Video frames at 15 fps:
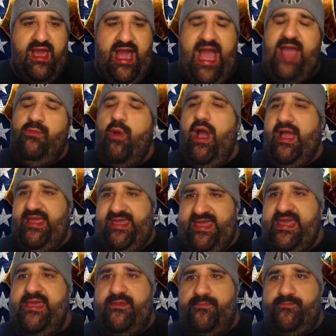I want
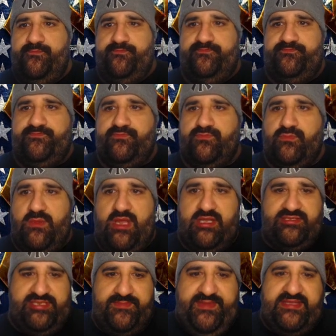him
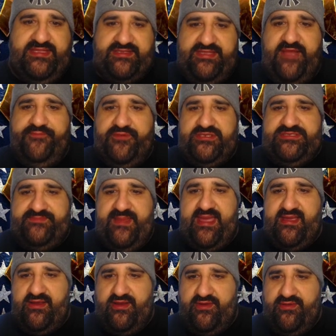to be the difference
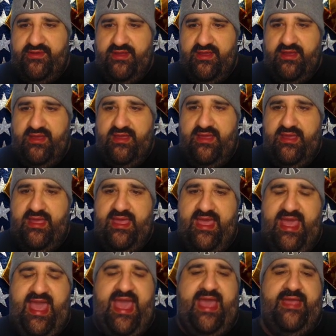maker.
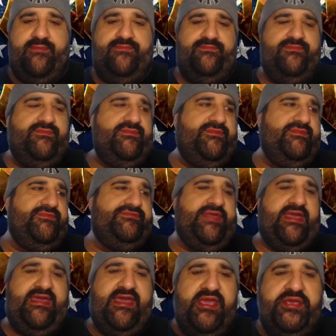And
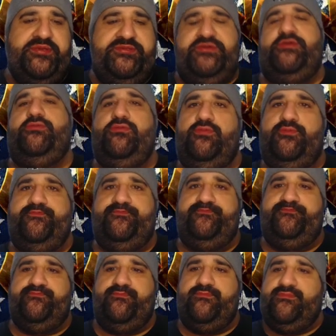the issue
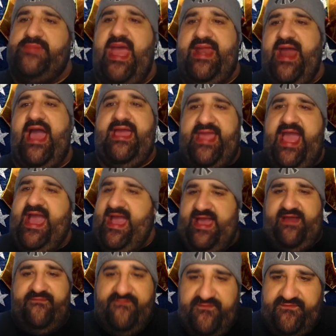that I
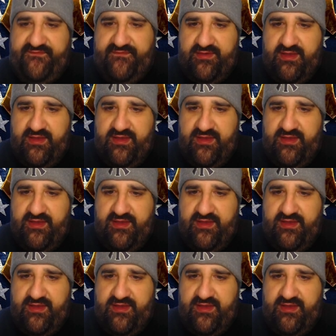have,